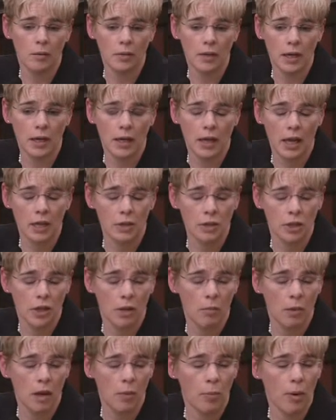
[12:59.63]
dedication
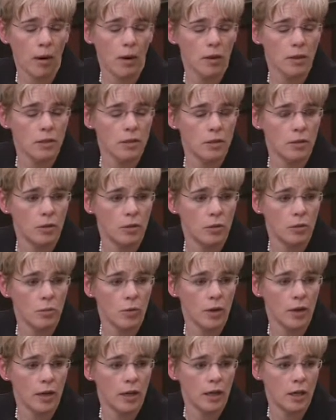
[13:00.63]
on my part to
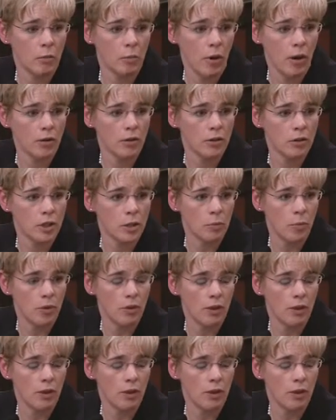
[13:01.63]
working in partnership